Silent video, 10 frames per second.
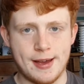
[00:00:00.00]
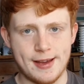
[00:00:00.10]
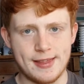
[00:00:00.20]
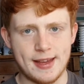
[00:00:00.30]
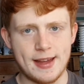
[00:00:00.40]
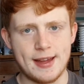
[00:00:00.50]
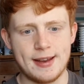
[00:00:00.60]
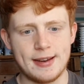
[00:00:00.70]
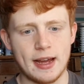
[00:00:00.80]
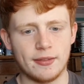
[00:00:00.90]
And
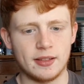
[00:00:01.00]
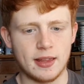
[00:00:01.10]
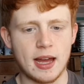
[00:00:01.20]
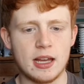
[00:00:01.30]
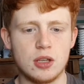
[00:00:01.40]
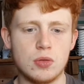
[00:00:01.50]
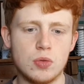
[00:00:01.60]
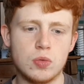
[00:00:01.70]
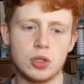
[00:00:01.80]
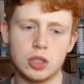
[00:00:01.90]
then after that,
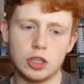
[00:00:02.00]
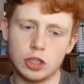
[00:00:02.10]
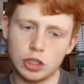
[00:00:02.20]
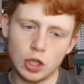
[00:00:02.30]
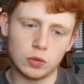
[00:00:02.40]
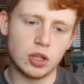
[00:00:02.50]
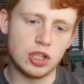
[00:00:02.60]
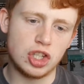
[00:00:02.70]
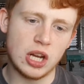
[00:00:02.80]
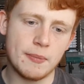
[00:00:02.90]
you go to the
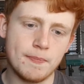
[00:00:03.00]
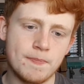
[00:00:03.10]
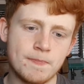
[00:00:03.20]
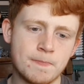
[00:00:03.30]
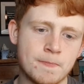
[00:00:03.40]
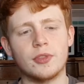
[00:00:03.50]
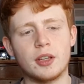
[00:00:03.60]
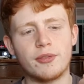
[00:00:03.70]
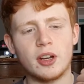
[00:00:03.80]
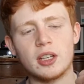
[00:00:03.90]
gym.
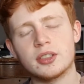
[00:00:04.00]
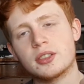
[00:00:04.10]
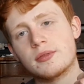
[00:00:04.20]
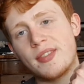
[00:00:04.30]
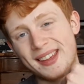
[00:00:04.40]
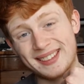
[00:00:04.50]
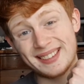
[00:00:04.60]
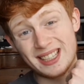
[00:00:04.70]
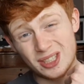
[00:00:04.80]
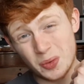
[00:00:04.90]
Your first thing
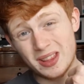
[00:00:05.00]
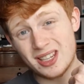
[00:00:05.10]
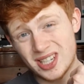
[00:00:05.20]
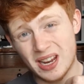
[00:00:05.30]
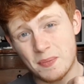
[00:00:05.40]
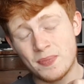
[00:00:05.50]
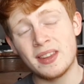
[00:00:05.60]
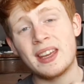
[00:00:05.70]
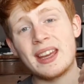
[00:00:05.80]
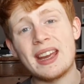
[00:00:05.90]
you do in the gym
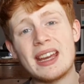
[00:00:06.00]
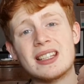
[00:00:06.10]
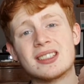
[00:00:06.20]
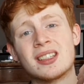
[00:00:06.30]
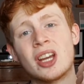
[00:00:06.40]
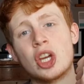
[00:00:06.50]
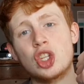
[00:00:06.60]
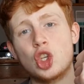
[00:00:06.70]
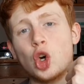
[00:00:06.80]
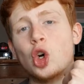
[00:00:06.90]
is
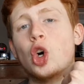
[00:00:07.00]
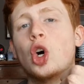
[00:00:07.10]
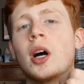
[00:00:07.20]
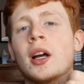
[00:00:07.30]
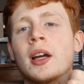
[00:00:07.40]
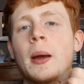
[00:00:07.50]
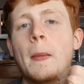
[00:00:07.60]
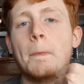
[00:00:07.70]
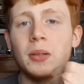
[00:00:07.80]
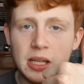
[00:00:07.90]
your
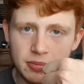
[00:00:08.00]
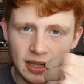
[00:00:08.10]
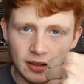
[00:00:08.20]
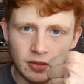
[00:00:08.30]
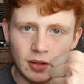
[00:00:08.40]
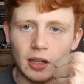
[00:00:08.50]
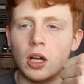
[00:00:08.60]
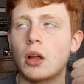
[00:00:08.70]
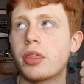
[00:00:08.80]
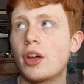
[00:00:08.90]
bleep test. I
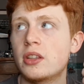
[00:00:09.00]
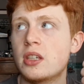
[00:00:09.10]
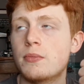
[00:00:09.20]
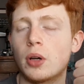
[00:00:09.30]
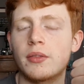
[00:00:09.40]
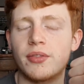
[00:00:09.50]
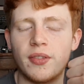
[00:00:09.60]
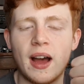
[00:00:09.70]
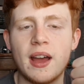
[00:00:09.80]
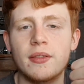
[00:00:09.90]
got
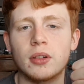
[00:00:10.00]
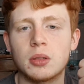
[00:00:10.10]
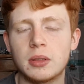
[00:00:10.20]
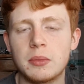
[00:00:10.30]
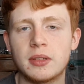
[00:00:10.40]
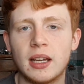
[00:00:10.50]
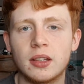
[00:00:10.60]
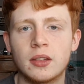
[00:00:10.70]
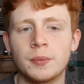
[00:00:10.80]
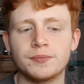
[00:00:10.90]
13.5 on the bleep
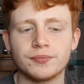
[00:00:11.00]
test.